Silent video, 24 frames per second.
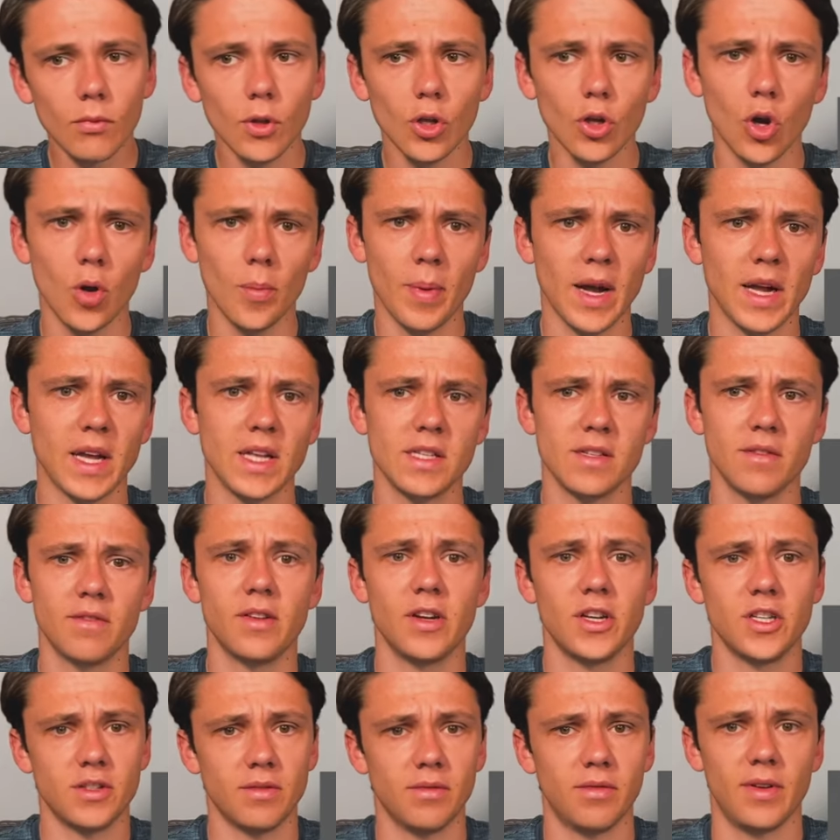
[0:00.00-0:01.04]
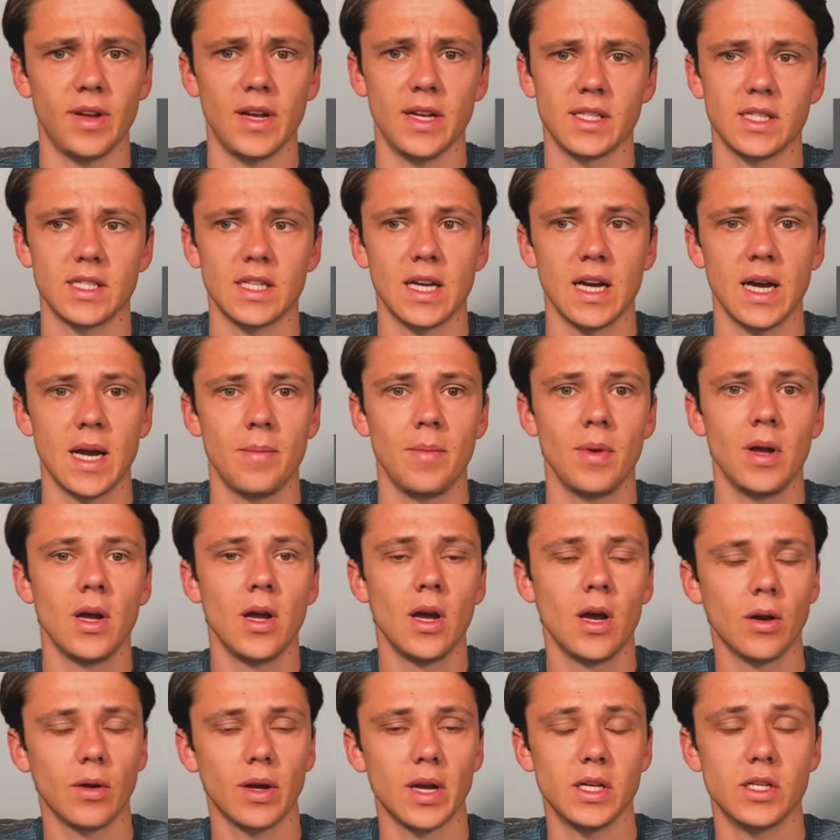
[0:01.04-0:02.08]
going back into finishing first time,
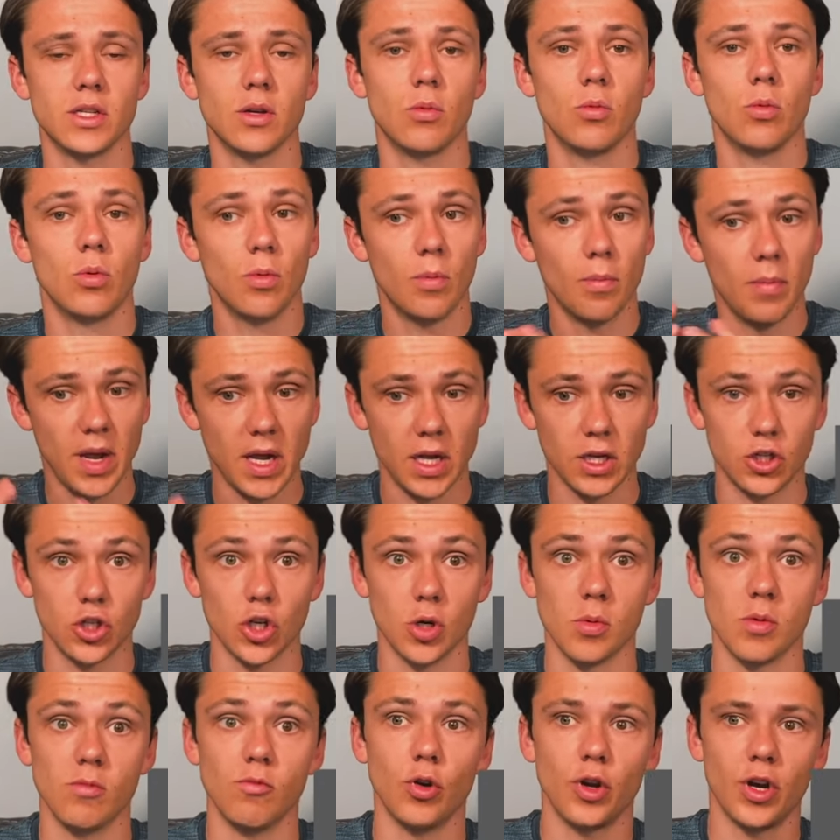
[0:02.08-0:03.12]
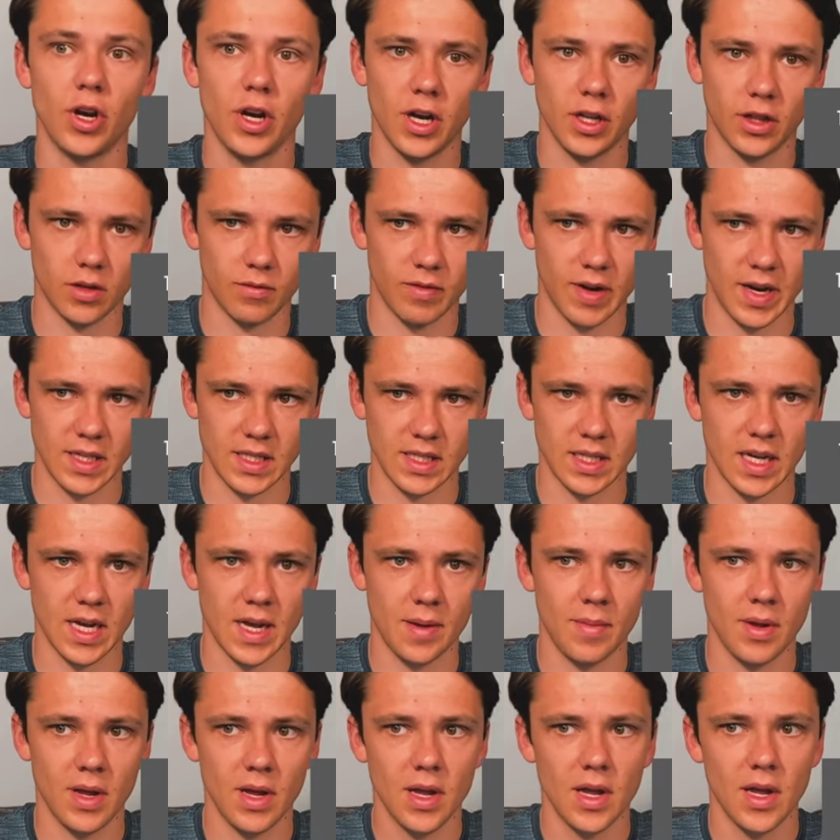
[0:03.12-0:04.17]
okay, so making sure we're running at the right
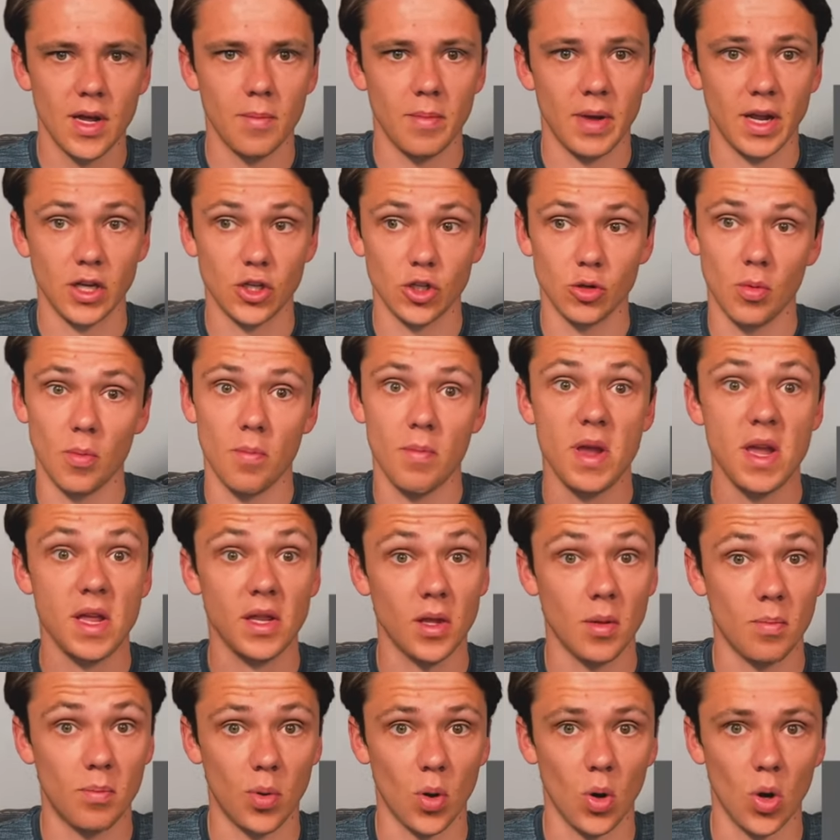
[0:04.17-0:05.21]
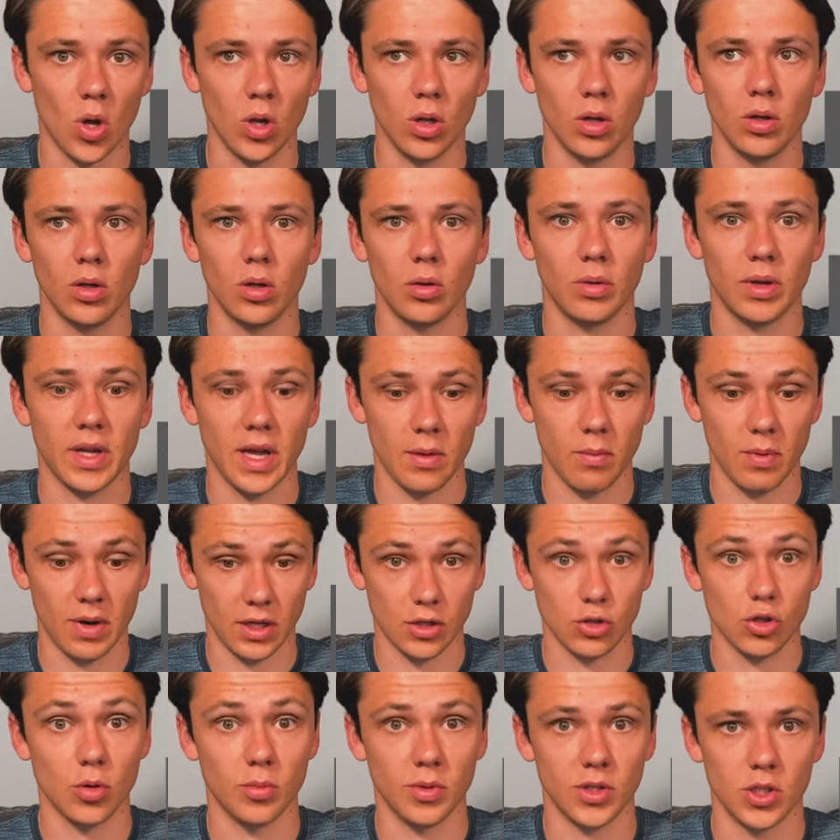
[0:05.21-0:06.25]
time, making sure we're meeting the ball, okay, when
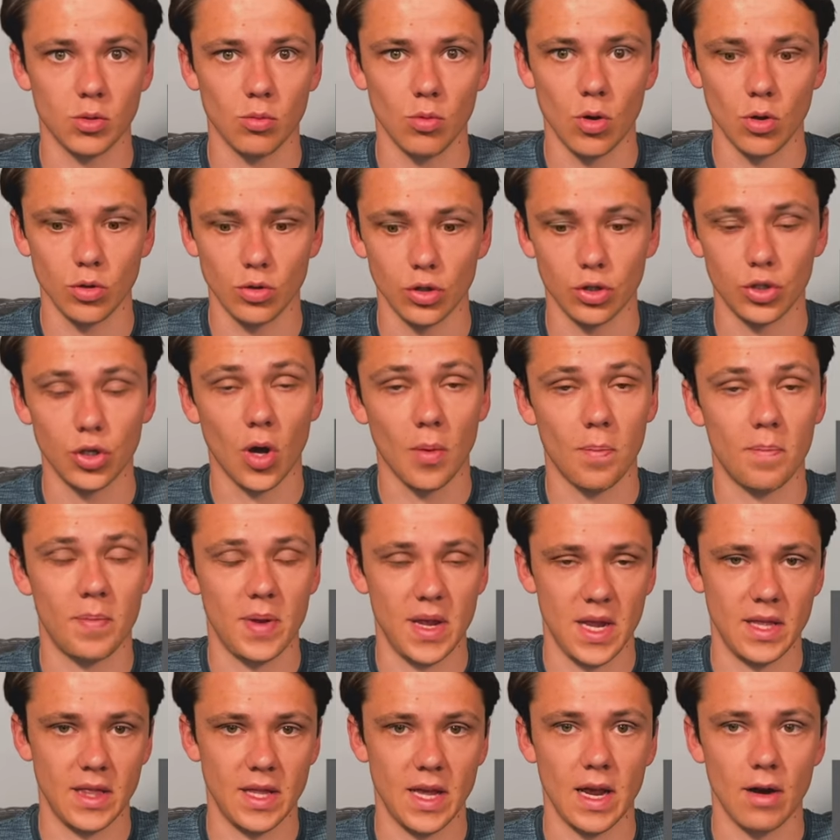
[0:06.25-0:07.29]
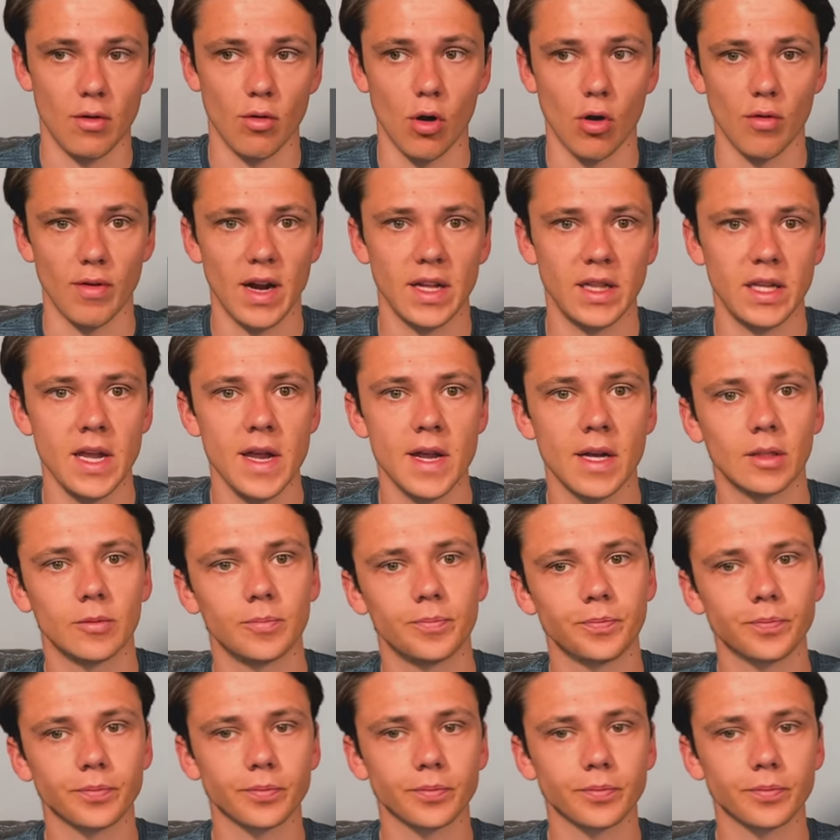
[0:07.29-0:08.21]
it's coming towards us, not being there already.